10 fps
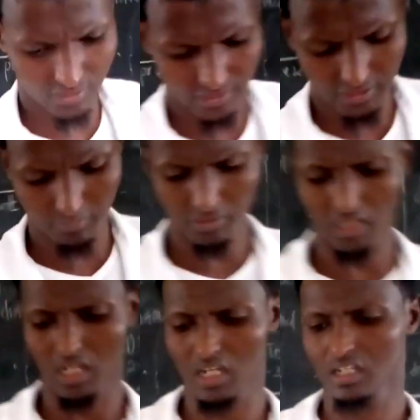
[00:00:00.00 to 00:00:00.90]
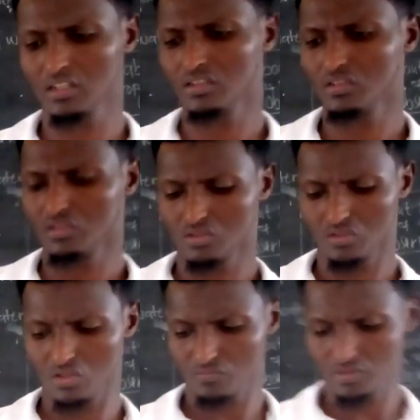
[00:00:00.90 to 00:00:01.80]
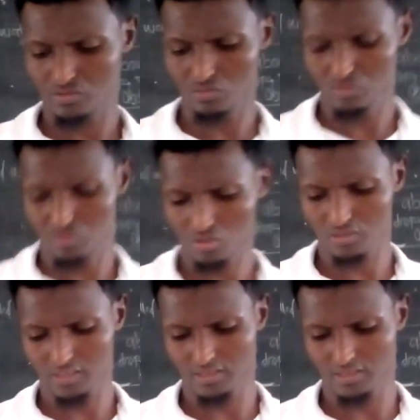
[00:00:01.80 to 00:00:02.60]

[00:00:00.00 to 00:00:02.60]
stimpter of the solution in the